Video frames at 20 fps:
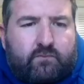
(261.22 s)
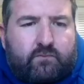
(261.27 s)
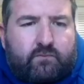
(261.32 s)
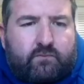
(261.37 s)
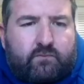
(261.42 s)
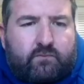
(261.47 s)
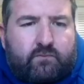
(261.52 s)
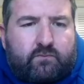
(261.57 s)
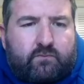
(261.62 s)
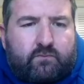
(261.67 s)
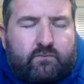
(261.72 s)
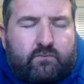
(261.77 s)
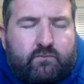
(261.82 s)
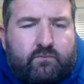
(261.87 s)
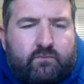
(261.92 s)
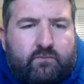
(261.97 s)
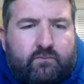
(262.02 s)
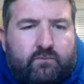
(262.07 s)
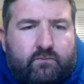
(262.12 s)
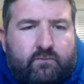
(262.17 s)

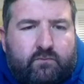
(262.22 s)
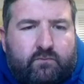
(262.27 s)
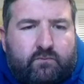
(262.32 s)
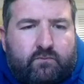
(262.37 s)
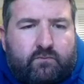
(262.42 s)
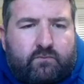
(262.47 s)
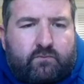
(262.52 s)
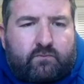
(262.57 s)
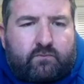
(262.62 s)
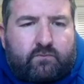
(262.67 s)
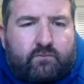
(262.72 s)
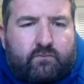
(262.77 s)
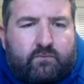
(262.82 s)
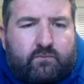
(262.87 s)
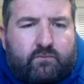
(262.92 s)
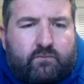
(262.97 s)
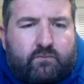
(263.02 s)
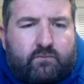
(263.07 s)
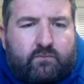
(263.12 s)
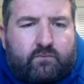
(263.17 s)

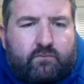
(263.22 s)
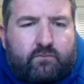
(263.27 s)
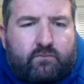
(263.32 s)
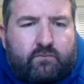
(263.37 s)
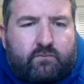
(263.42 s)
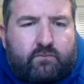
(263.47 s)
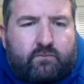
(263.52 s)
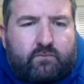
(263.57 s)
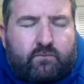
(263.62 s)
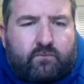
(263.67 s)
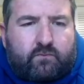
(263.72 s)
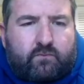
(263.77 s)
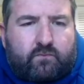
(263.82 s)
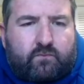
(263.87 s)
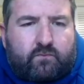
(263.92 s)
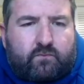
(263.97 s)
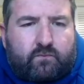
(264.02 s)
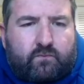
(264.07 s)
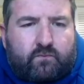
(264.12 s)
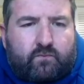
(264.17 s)

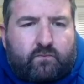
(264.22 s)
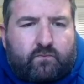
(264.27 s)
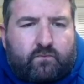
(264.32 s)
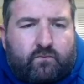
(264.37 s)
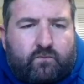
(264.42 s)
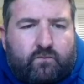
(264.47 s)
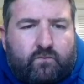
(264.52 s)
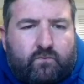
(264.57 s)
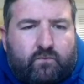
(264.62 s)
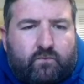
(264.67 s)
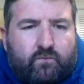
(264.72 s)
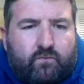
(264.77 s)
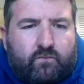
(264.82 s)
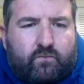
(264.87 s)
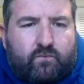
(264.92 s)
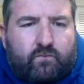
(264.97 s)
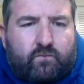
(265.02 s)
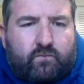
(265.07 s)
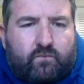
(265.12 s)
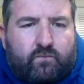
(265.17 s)

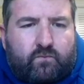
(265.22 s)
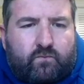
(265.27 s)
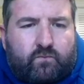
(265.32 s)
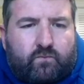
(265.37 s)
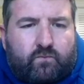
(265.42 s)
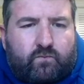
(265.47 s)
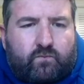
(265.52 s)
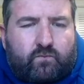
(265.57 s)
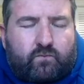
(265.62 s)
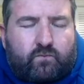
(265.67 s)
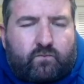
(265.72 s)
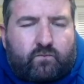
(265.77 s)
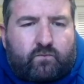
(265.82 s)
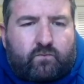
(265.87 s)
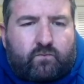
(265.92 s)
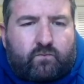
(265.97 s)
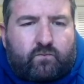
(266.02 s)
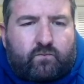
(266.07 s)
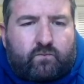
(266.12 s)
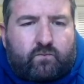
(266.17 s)

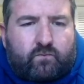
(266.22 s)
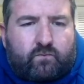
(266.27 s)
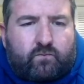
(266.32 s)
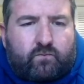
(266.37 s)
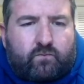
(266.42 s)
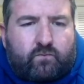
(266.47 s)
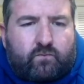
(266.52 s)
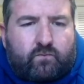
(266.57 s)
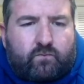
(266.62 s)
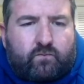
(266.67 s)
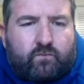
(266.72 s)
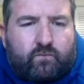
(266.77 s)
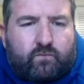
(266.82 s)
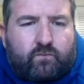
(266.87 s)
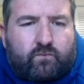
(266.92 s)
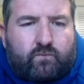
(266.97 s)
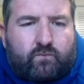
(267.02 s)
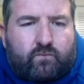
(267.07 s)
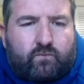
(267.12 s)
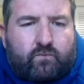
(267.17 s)

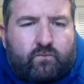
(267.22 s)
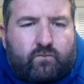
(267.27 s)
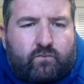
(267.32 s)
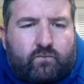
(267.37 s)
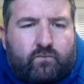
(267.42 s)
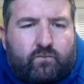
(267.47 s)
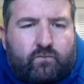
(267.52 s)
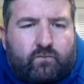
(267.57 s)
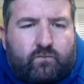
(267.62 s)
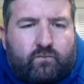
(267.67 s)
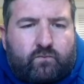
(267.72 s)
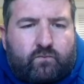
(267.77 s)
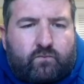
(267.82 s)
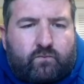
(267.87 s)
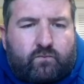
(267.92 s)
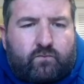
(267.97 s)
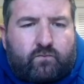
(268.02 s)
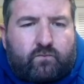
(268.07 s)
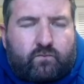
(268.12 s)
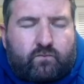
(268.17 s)

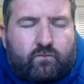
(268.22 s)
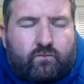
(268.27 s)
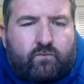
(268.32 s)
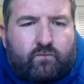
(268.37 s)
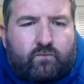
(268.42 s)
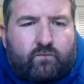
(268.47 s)
(silent)